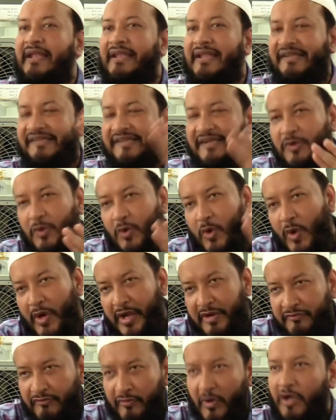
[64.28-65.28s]
Allah said, go
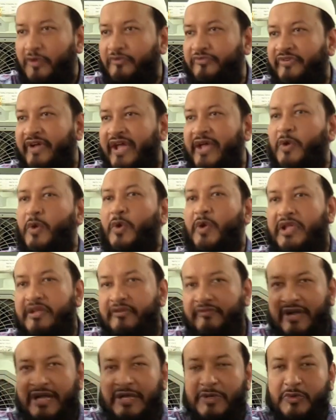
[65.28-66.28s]
and warn Pharaoh.
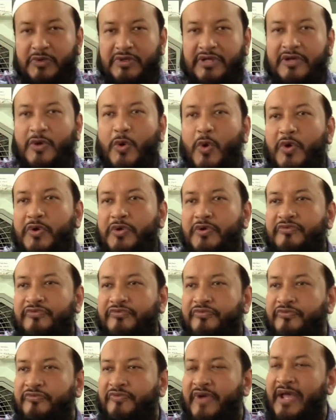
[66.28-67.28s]
He went to the court of
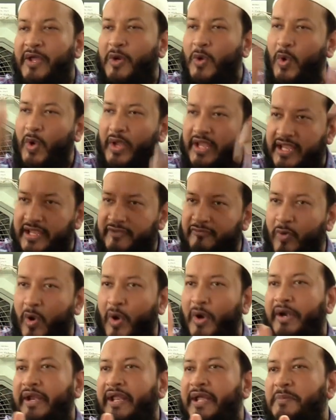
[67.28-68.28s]
Pharaoh. He
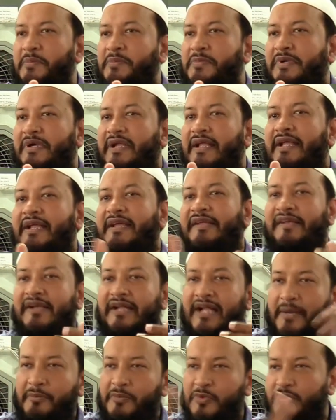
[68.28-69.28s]
warned him. He
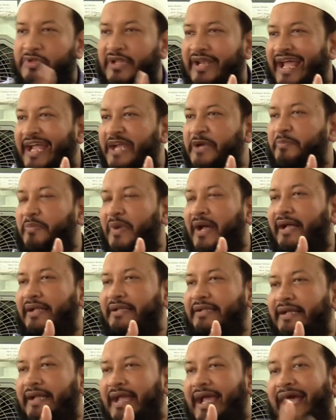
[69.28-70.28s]
said, come to the right
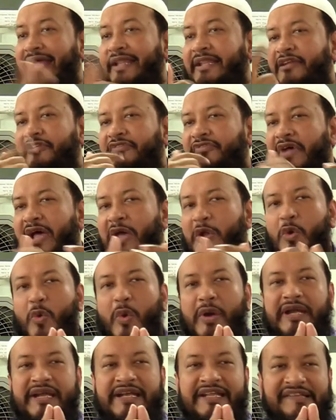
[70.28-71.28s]
path. And then Pharaoh,
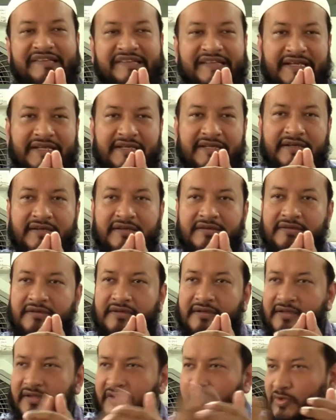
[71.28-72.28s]
what did he say?
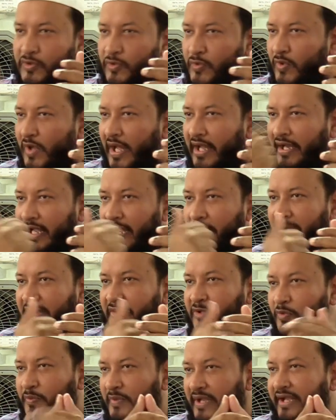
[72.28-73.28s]
So you are
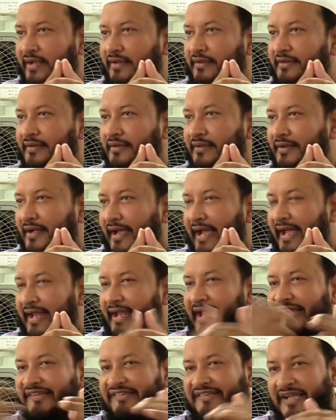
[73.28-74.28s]
coming to me
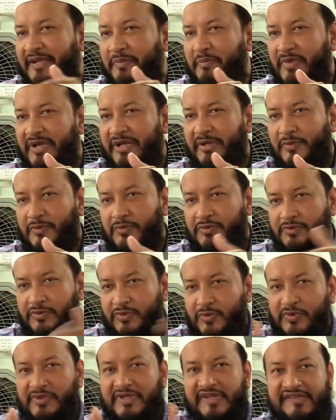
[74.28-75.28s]
and asking me to
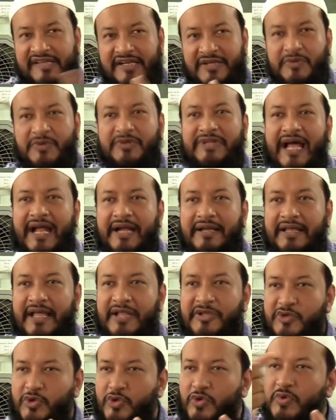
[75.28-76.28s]
do this and do that.
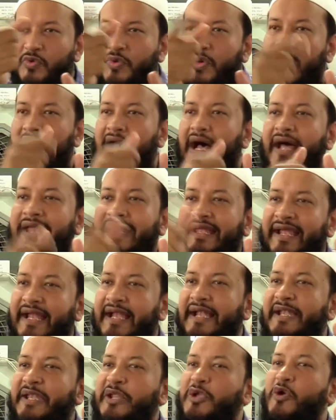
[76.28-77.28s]
And you are
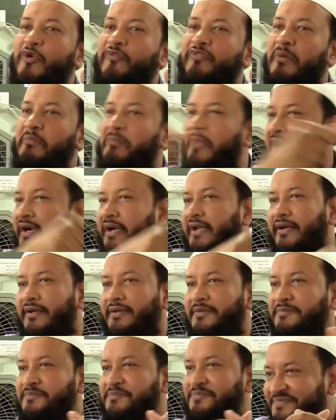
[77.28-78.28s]
guilty of a
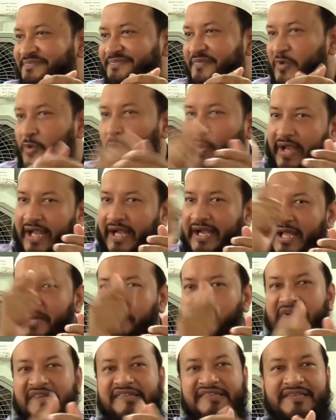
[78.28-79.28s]
murder. You killed a
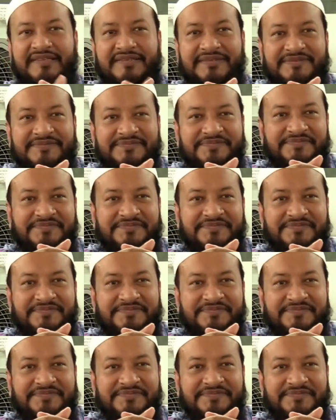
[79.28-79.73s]
person.